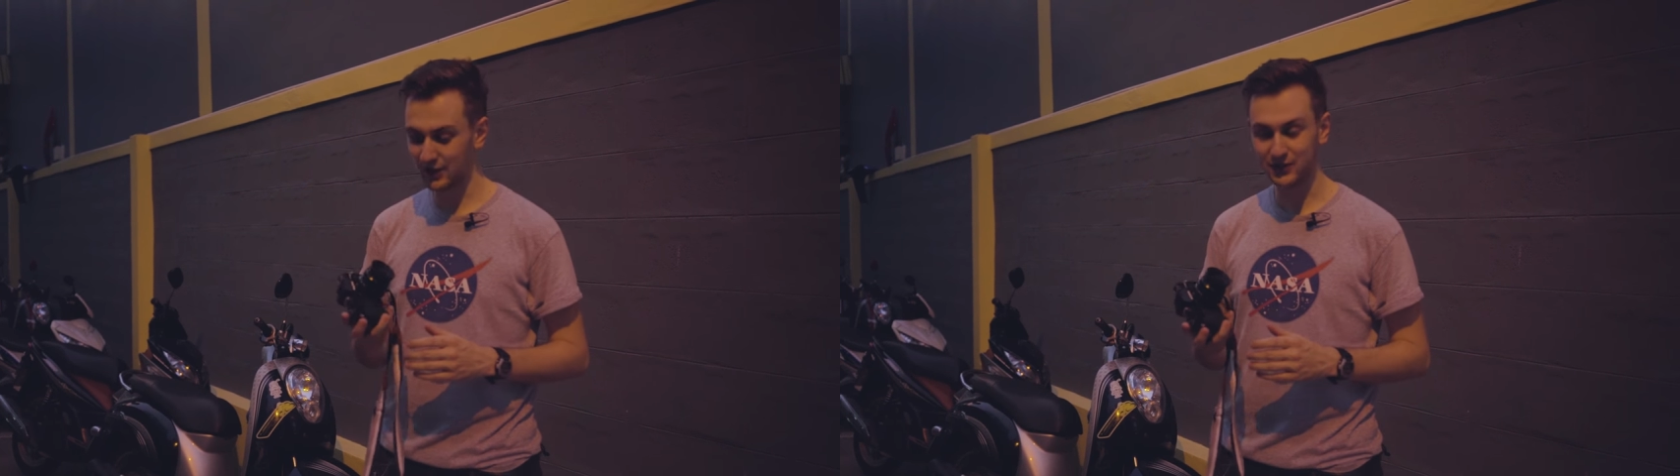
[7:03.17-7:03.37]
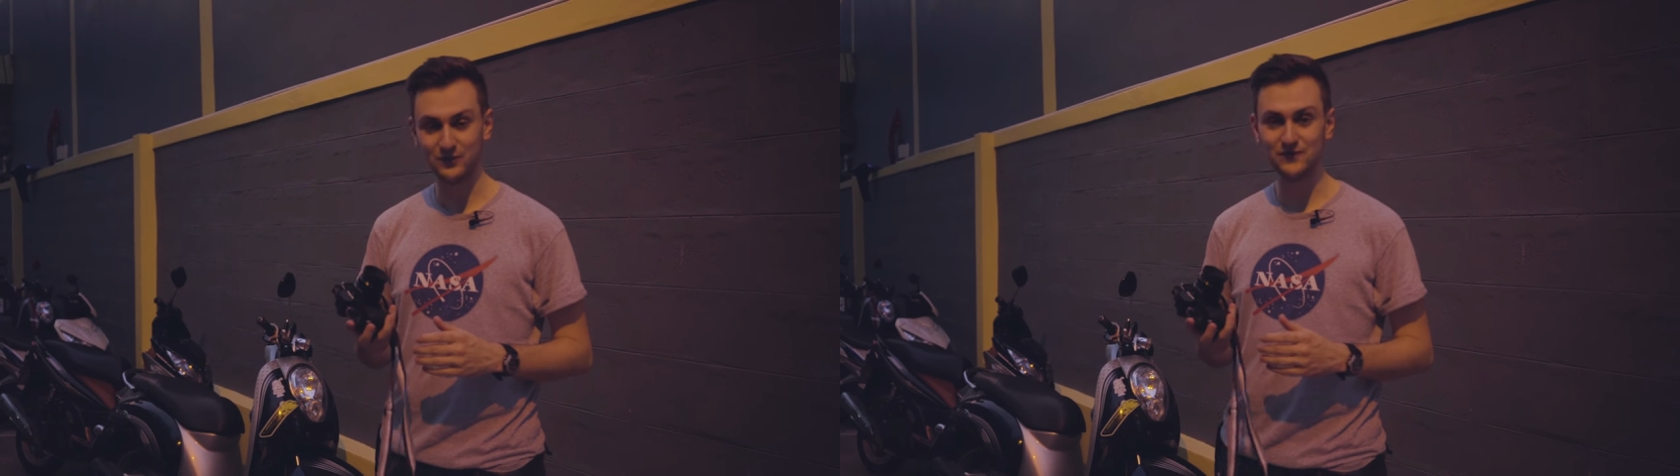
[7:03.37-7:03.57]

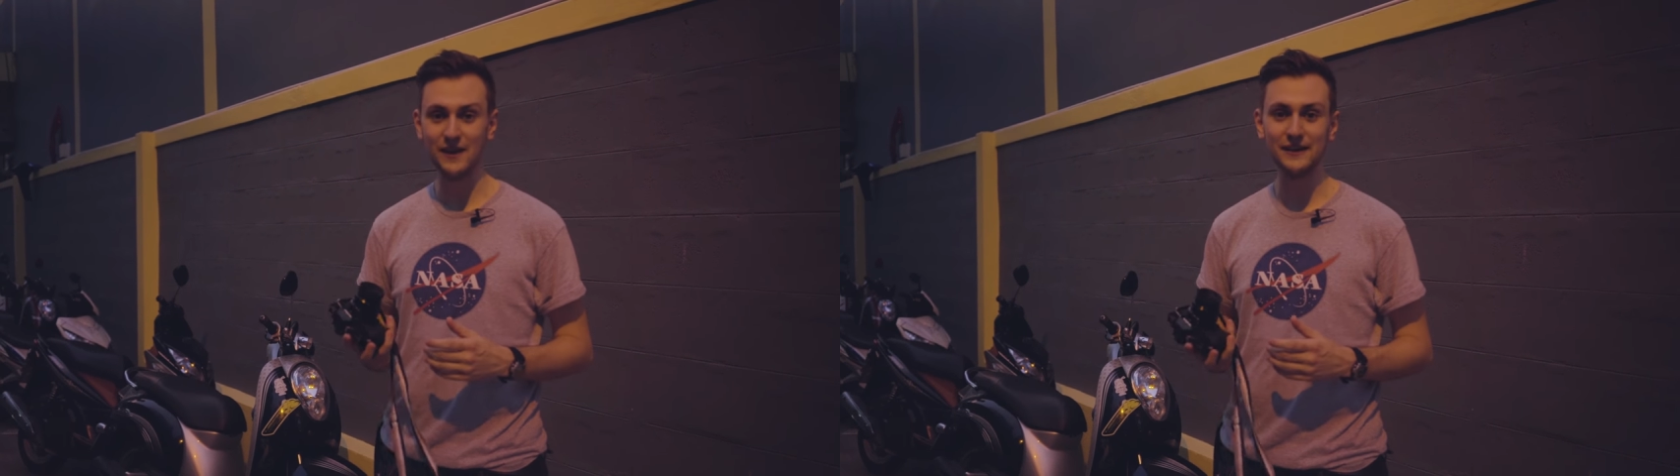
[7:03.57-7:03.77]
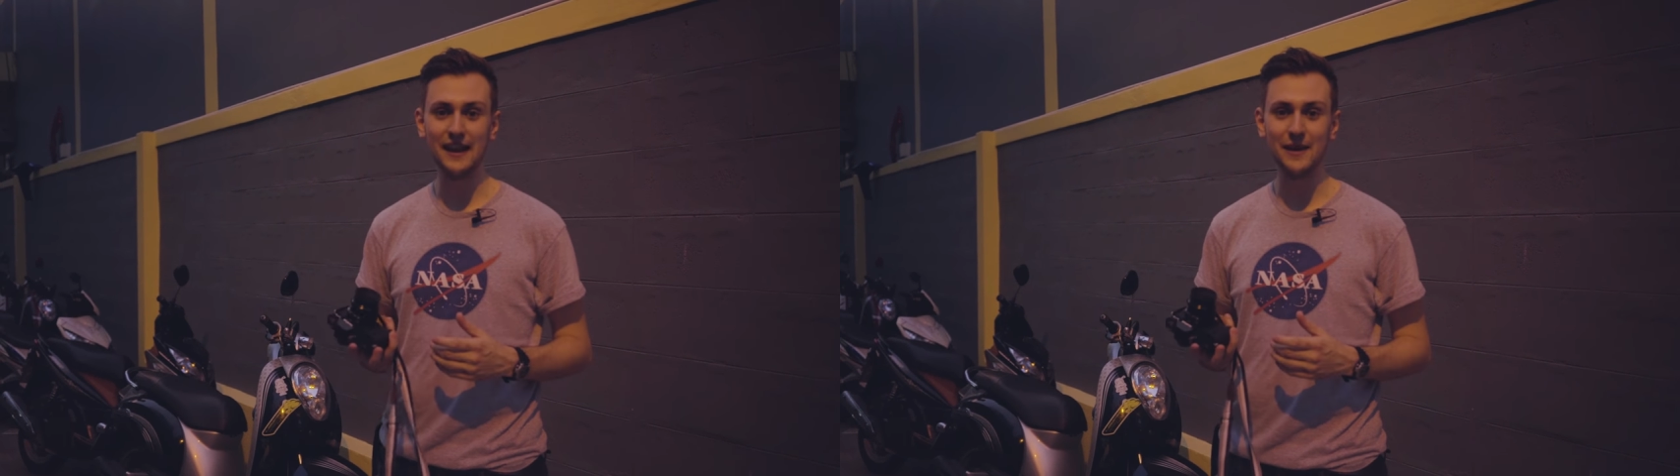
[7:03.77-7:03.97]
such a
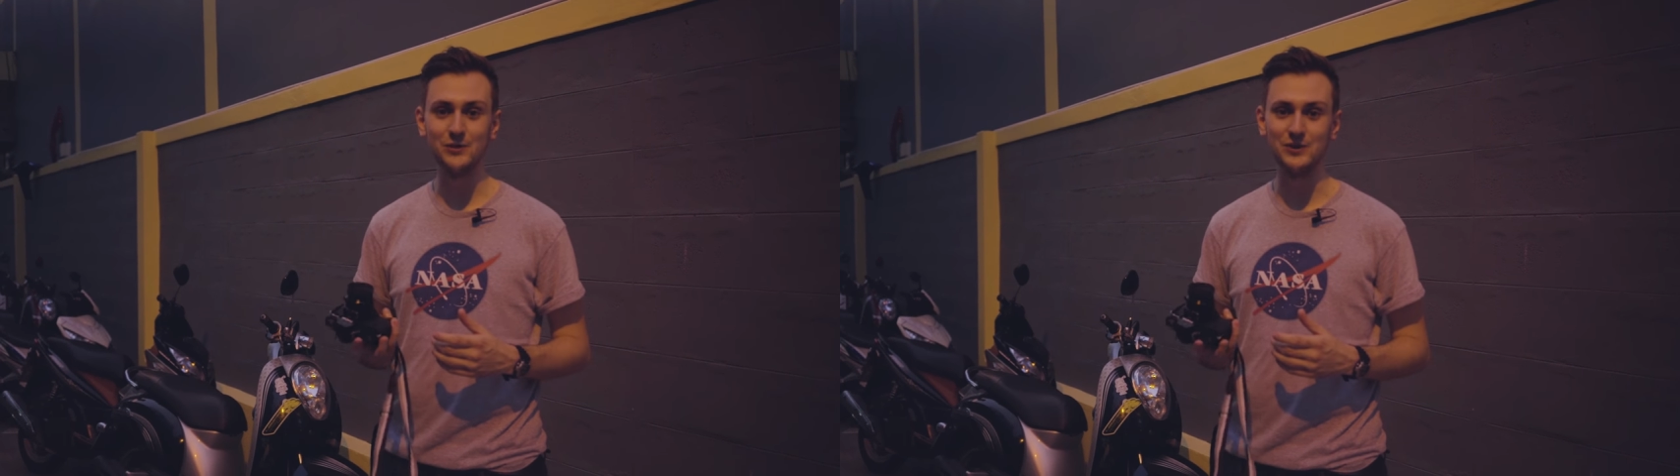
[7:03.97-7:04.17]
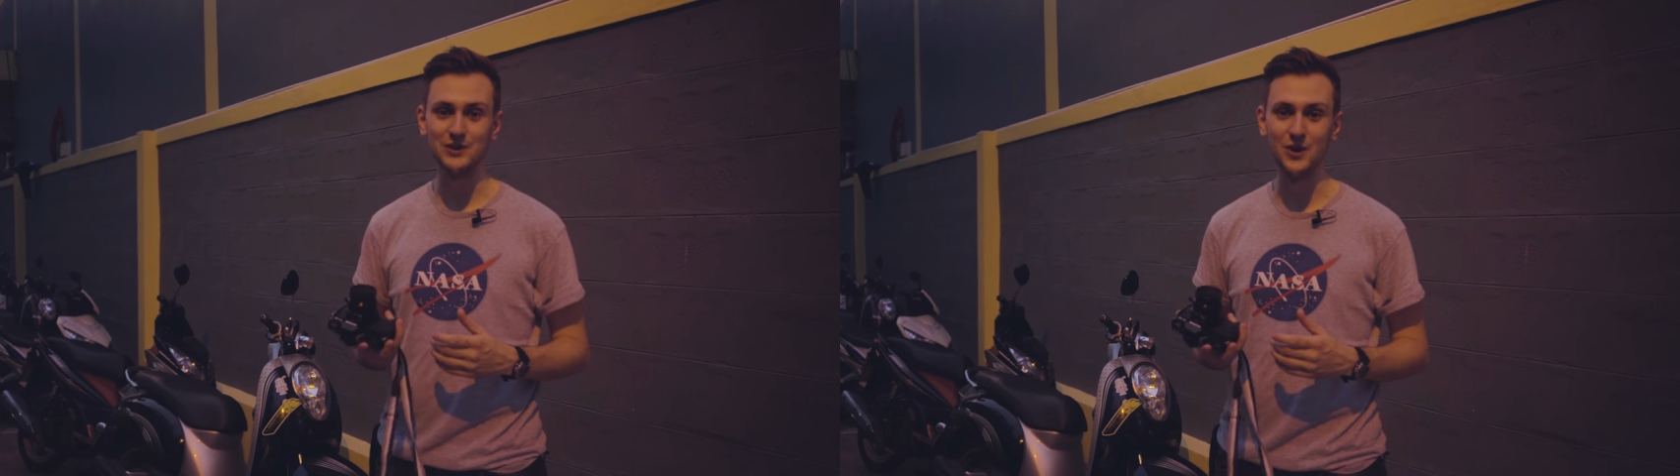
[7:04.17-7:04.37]
fun
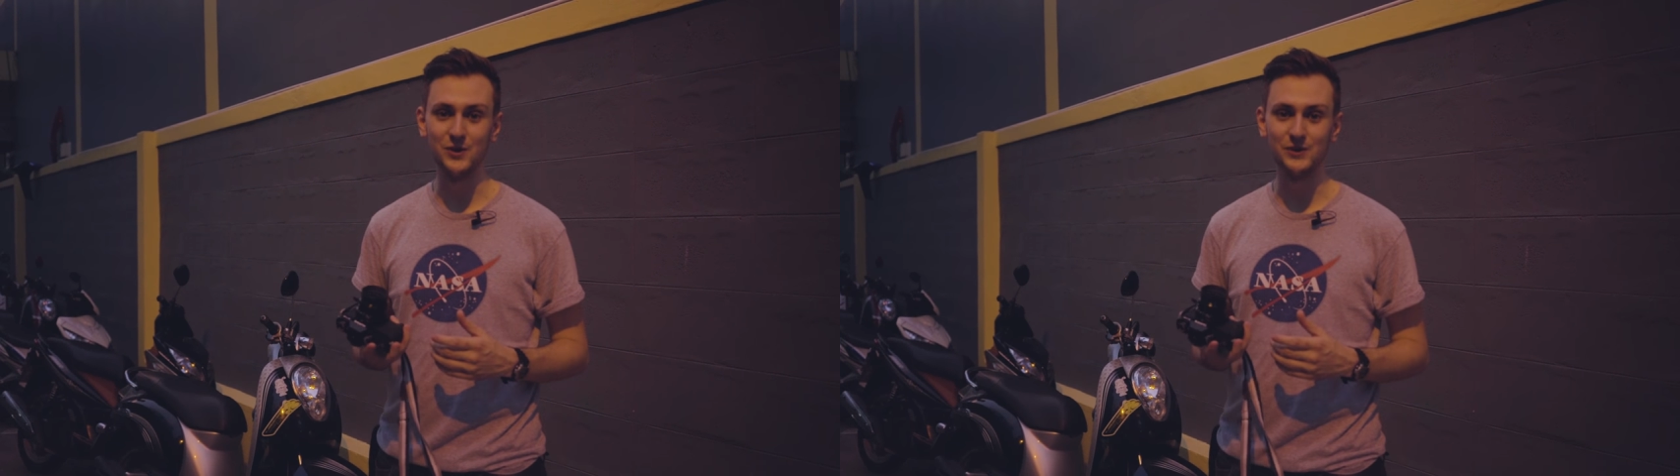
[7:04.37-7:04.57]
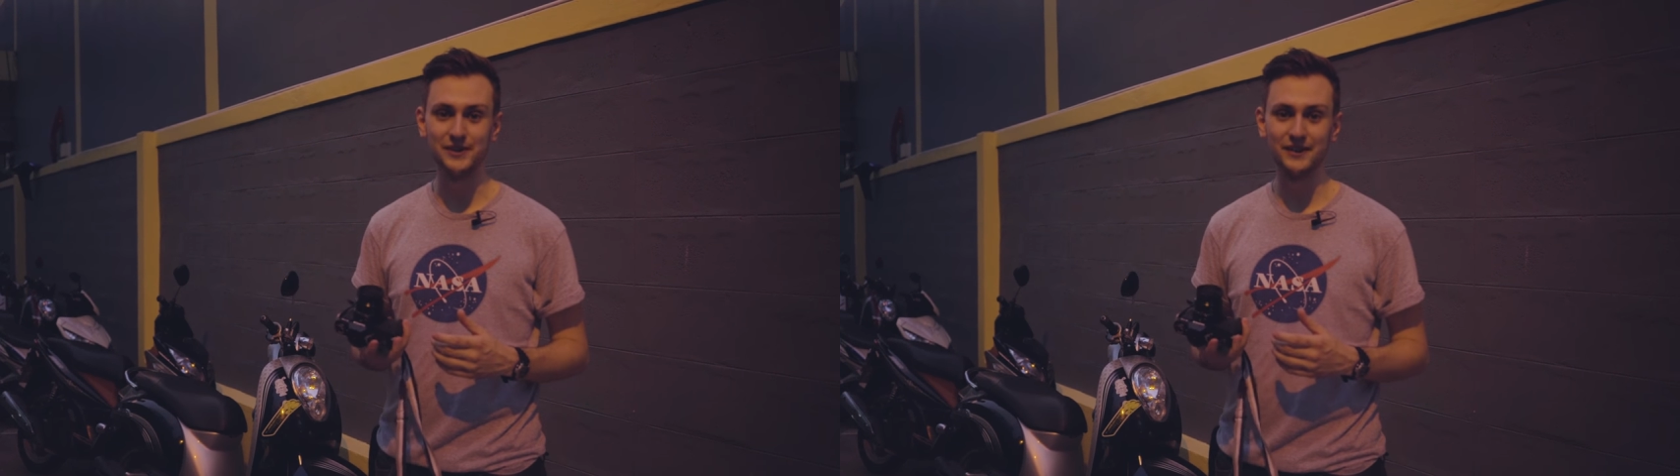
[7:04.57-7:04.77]
camera to
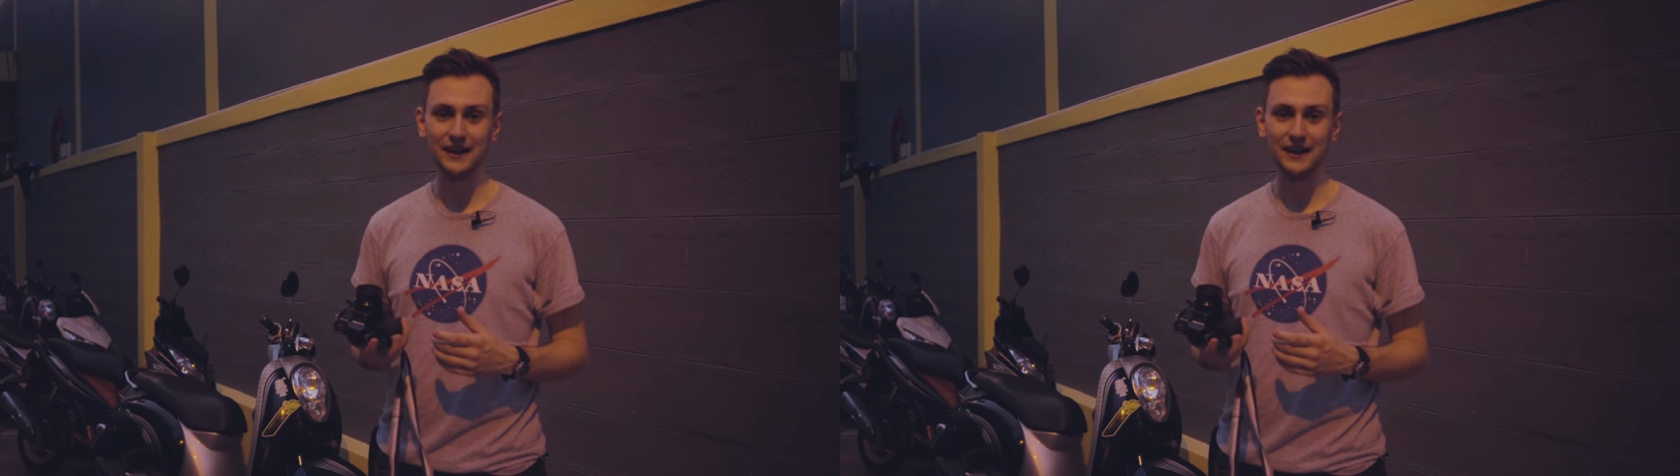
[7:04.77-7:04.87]
use.